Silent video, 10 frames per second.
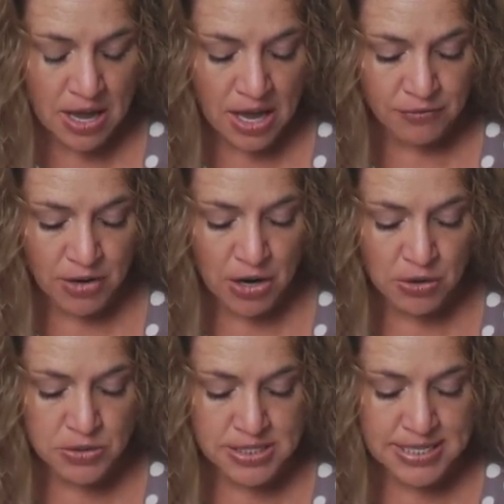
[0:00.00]
of
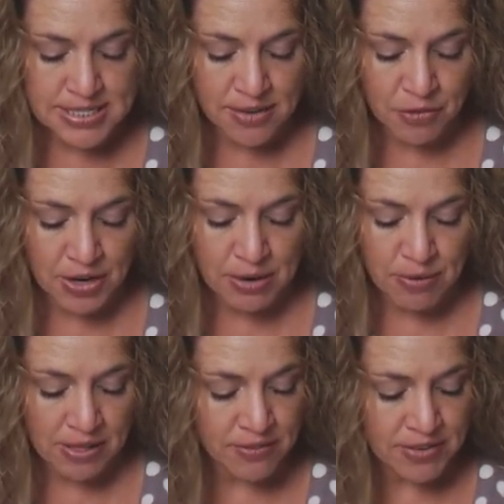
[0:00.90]
Coast is of great
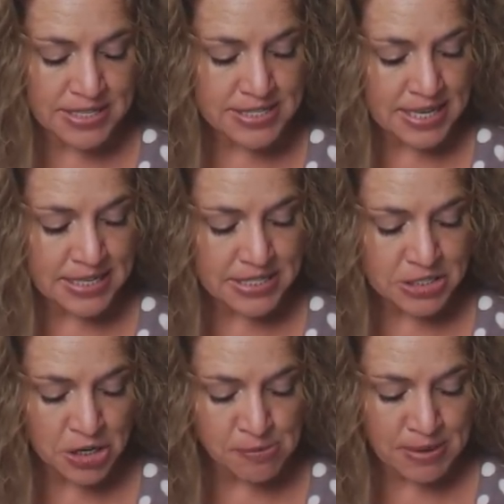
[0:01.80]
relevance in
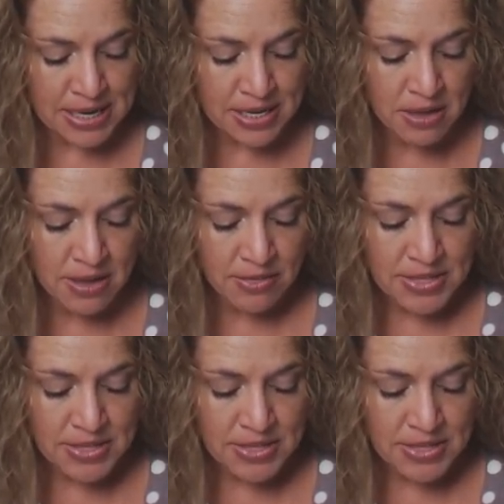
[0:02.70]
determining